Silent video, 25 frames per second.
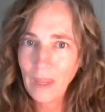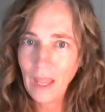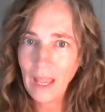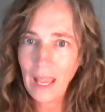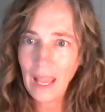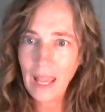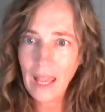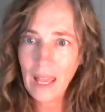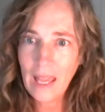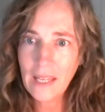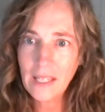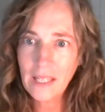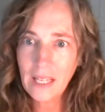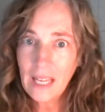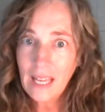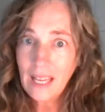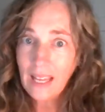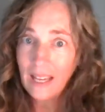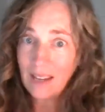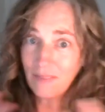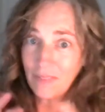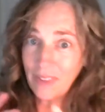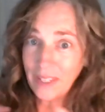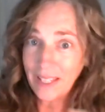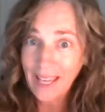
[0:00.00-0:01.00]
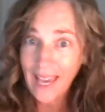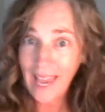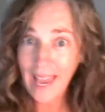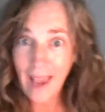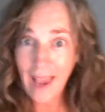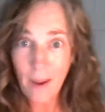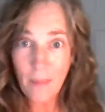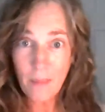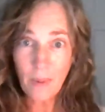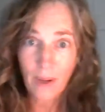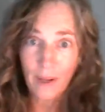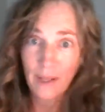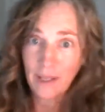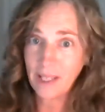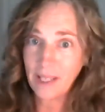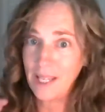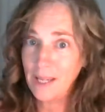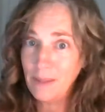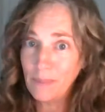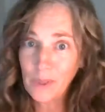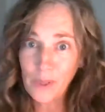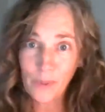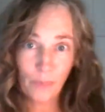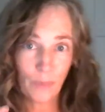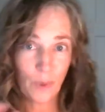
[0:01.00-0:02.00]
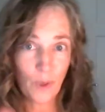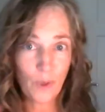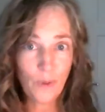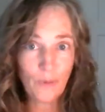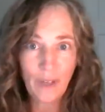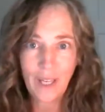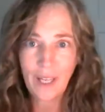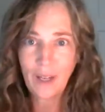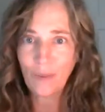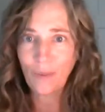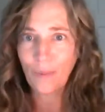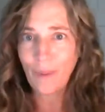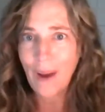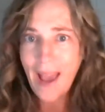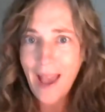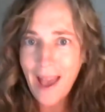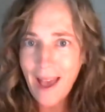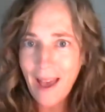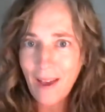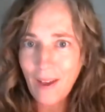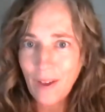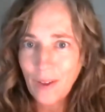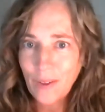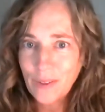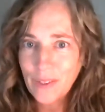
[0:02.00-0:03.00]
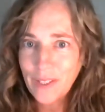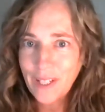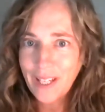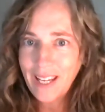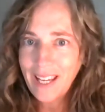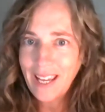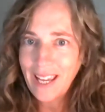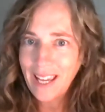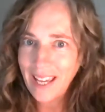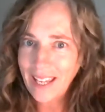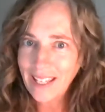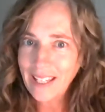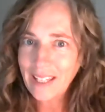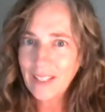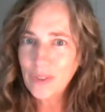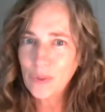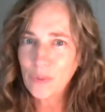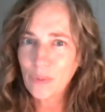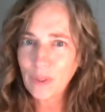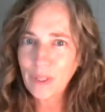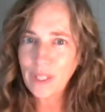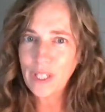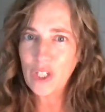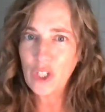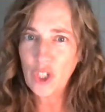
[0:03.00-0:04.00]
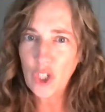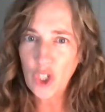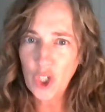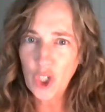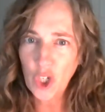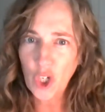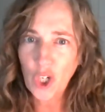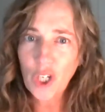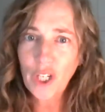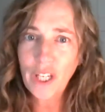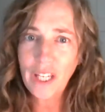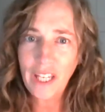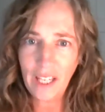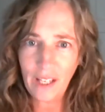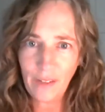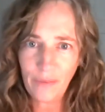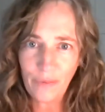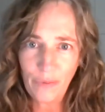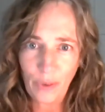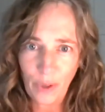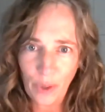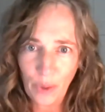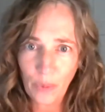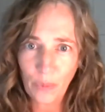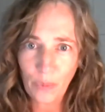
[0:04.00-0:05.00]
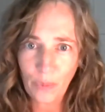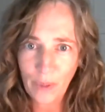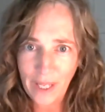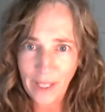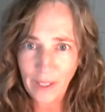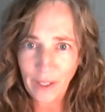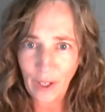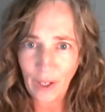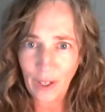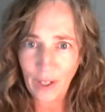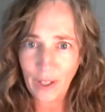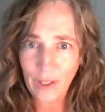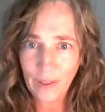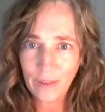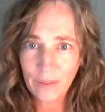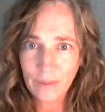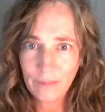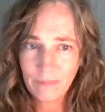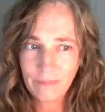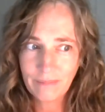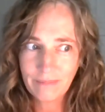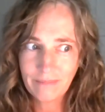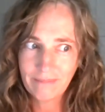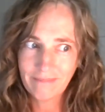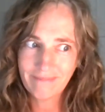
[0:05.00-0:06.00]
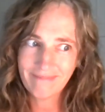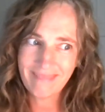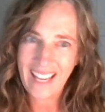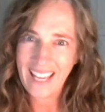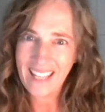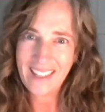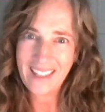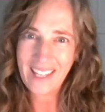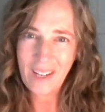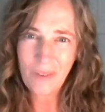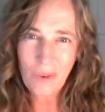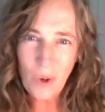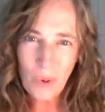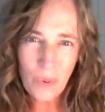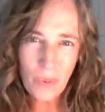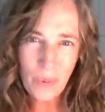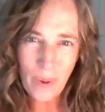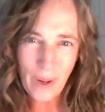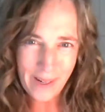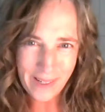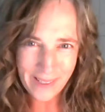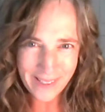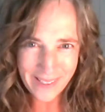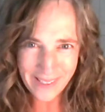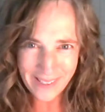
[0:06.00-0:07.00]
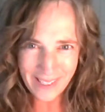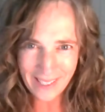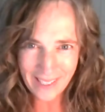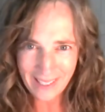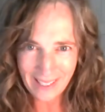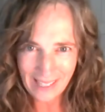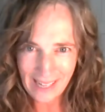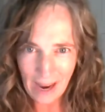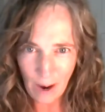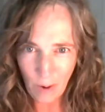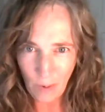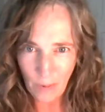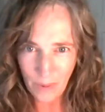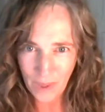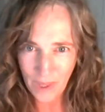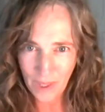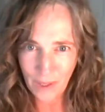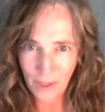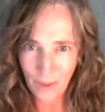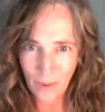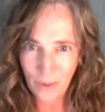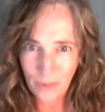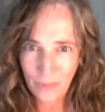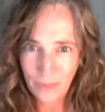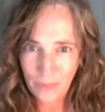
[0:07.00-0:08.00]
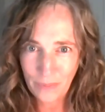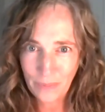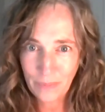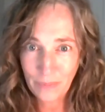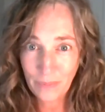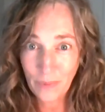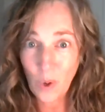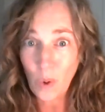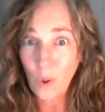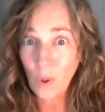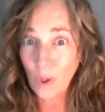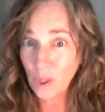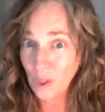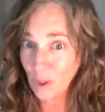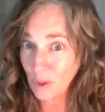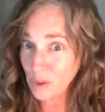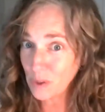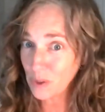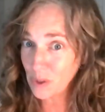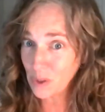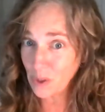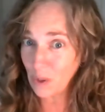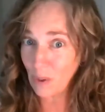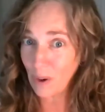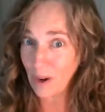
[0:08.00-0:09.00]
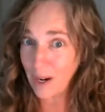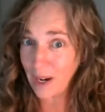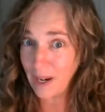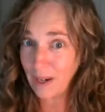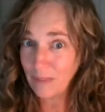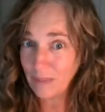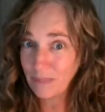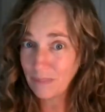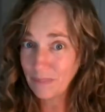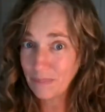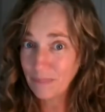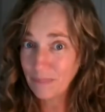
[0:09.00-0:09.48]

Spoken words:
And if the camera keeps moving around, it gets really jerky for the reader, and they won't want to stick it out with you or your story.